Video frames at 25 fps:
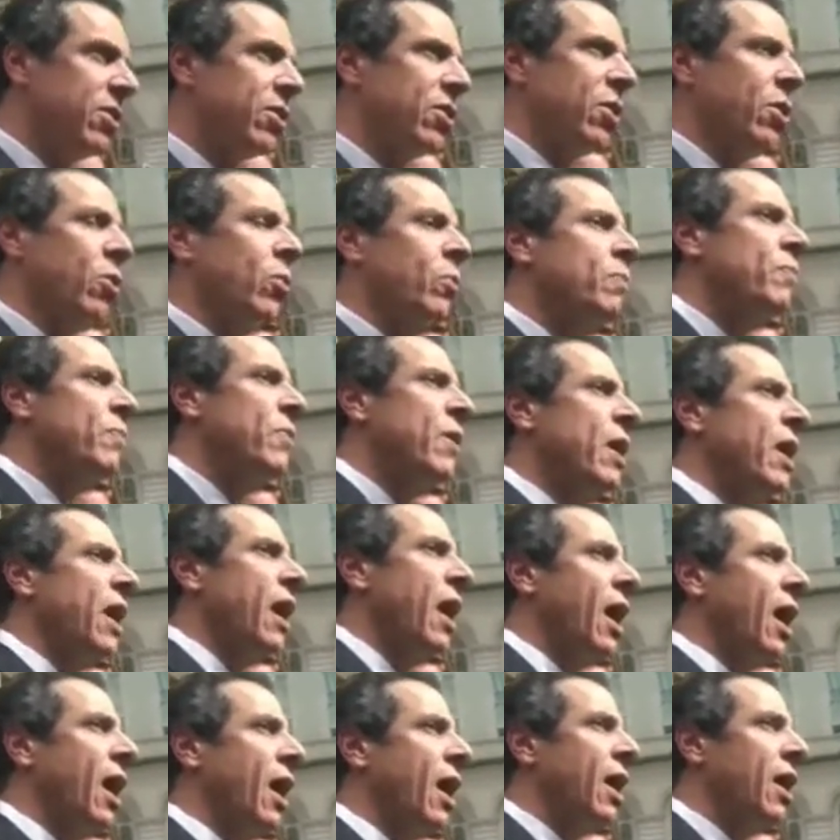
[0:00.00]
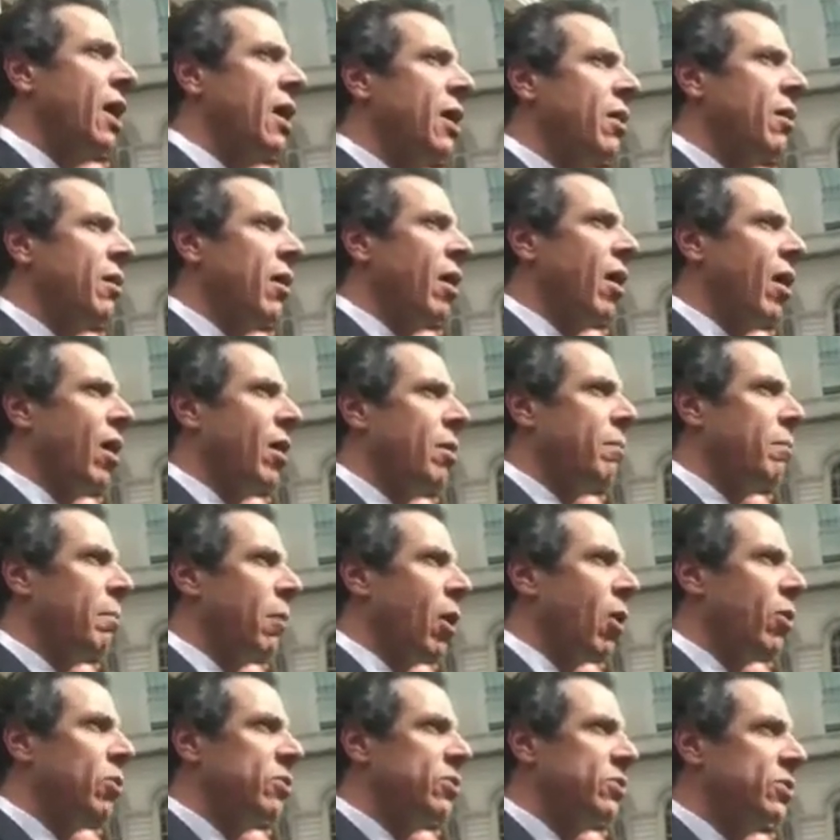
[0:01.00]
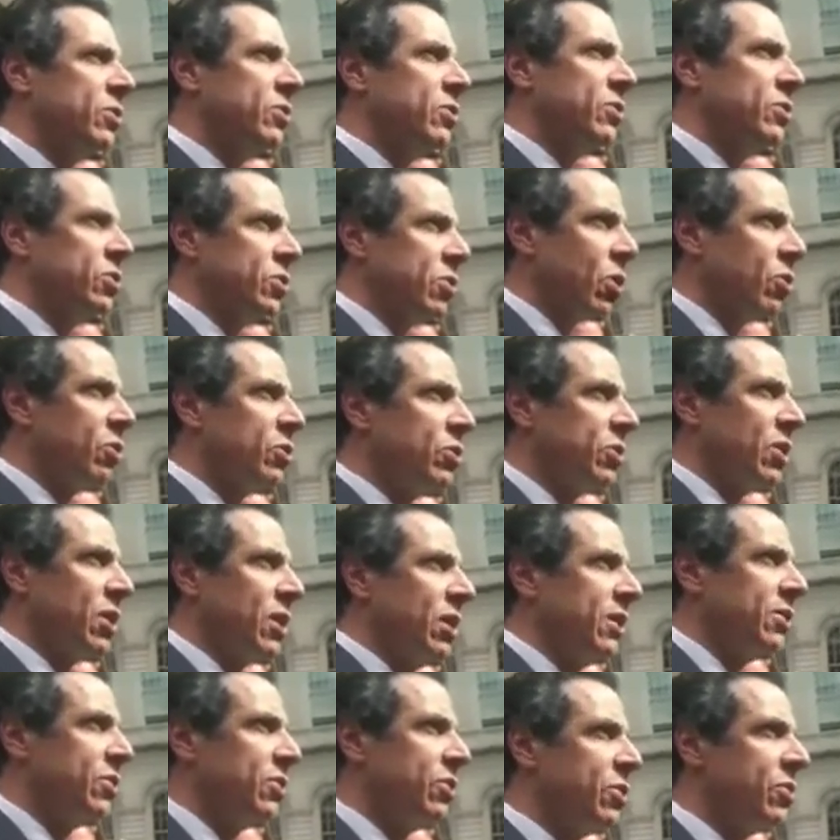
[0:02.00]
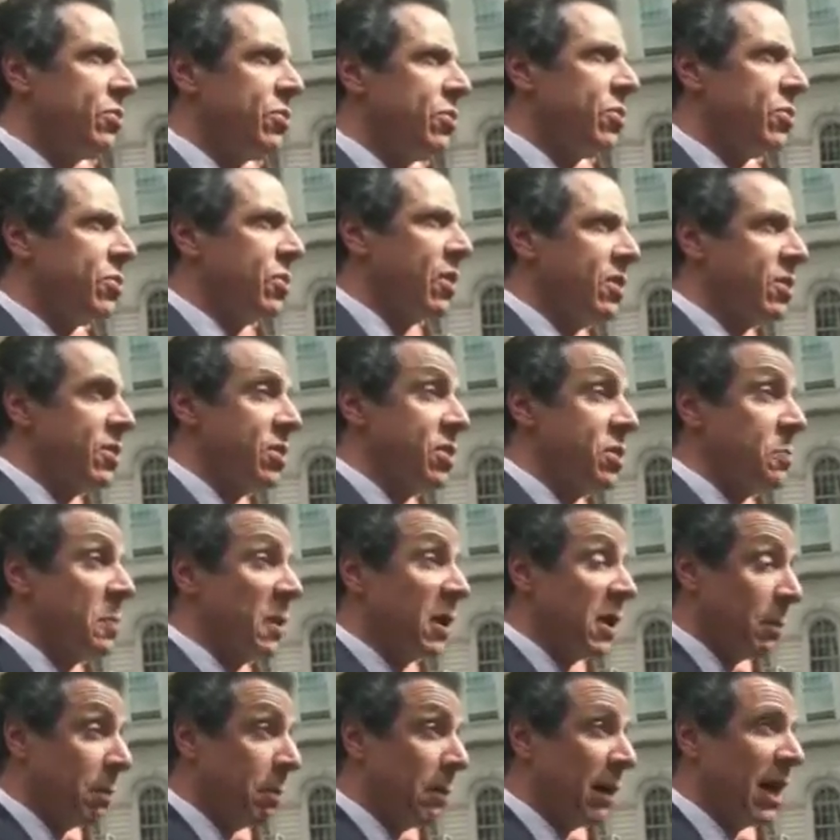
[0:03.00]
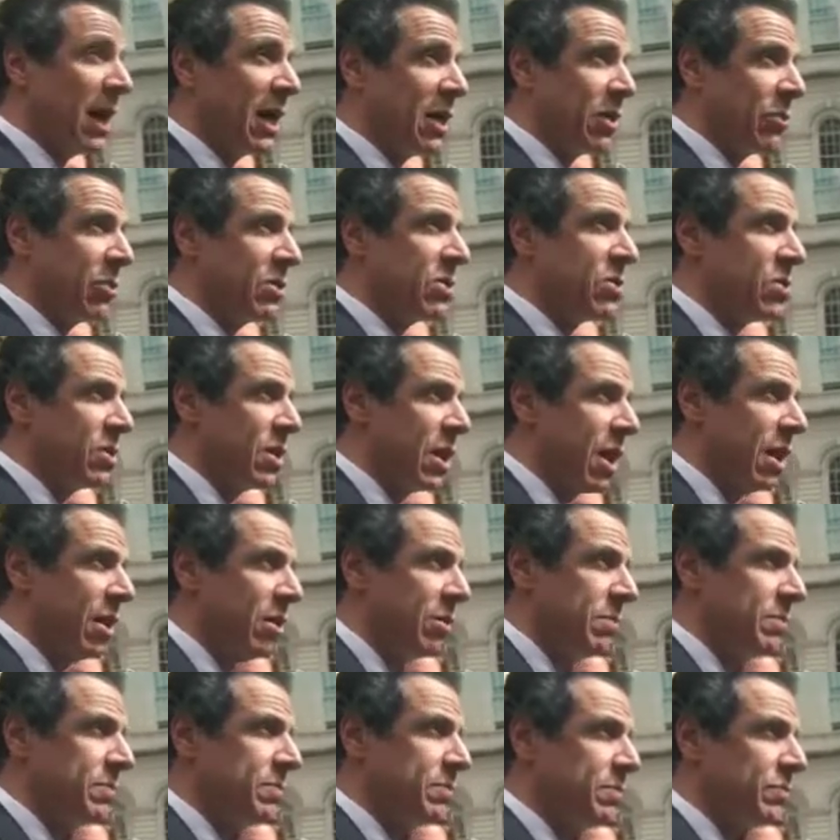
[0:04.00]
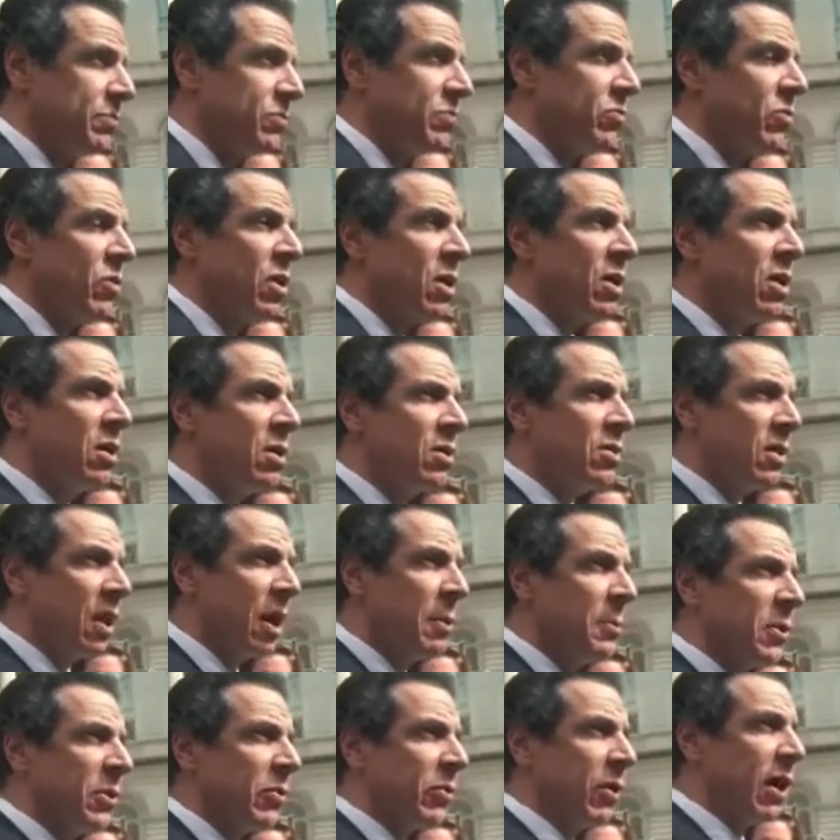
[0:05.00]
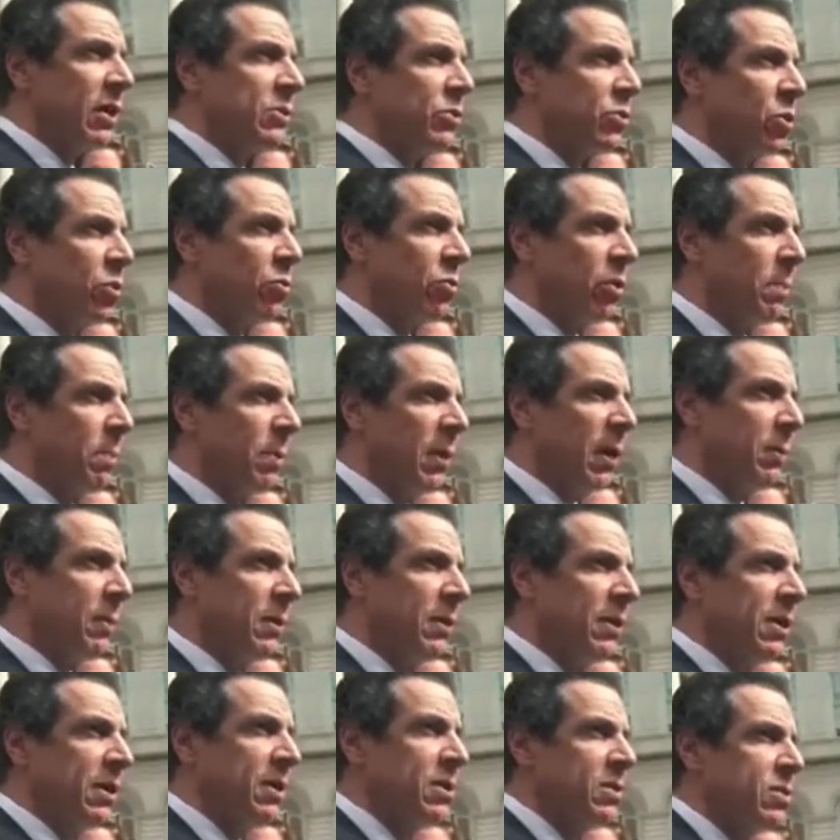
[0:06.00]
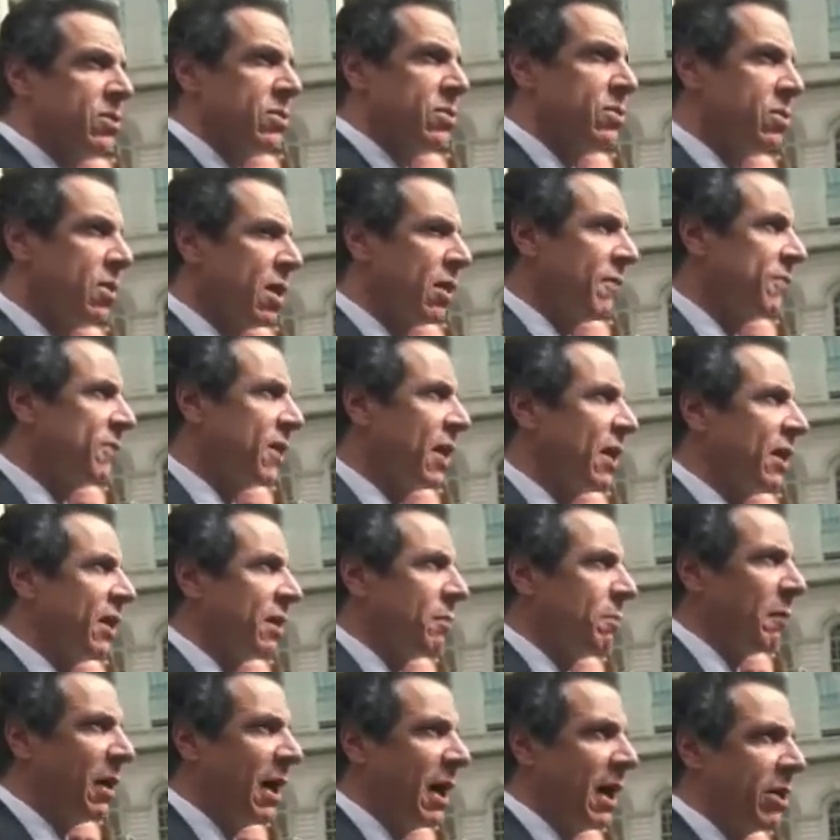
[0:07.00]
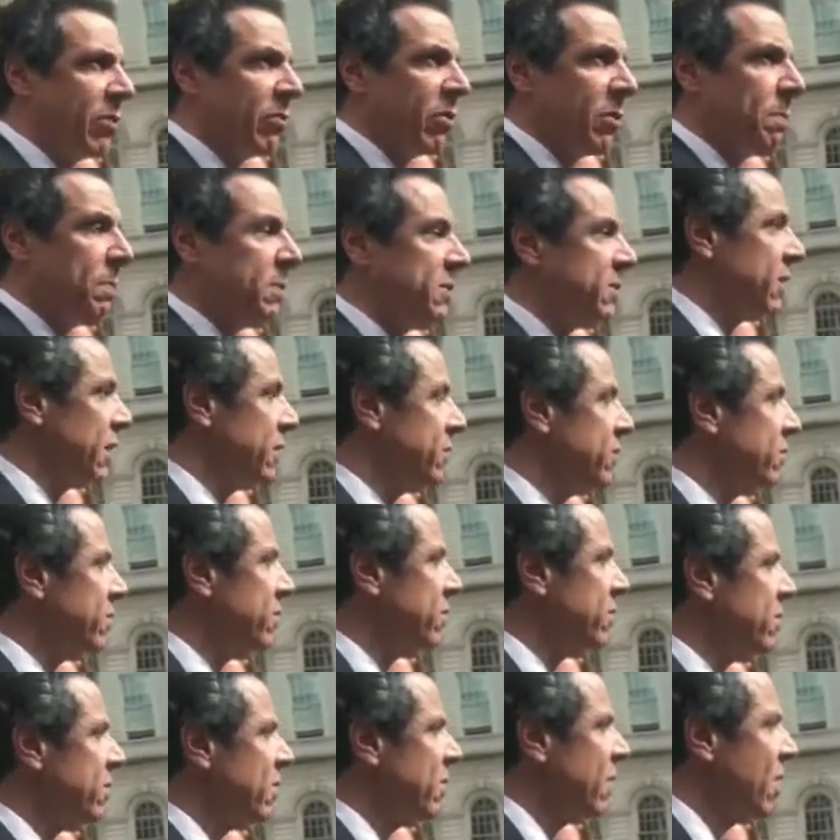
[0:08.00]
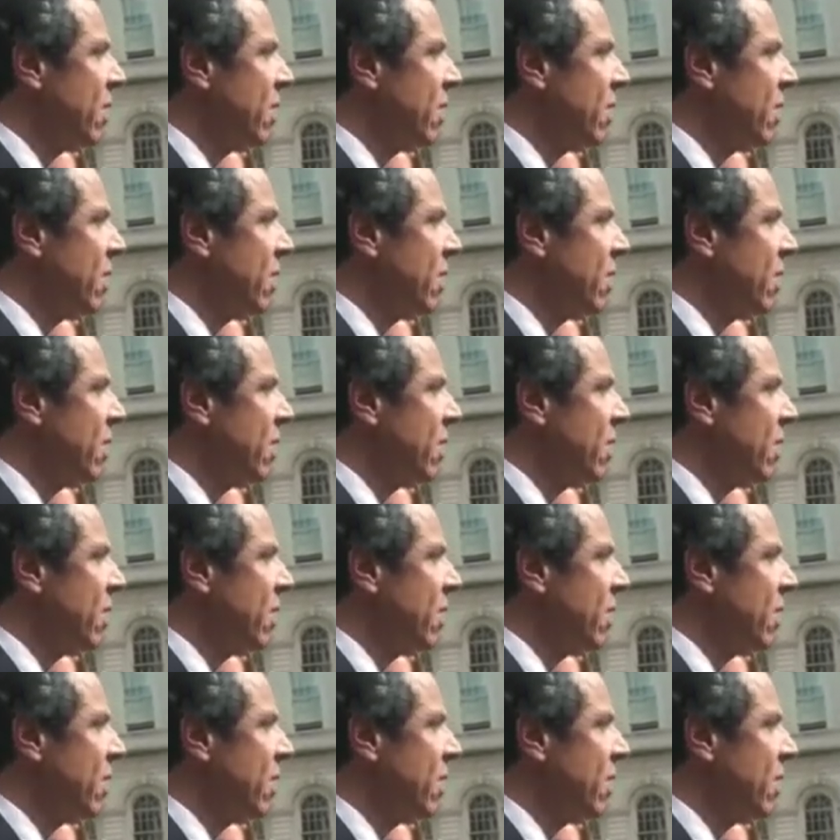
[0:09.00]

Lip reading: You know, on most social issues, this has been a moderate state. Democrats or Republicans. They've taken moderate positions.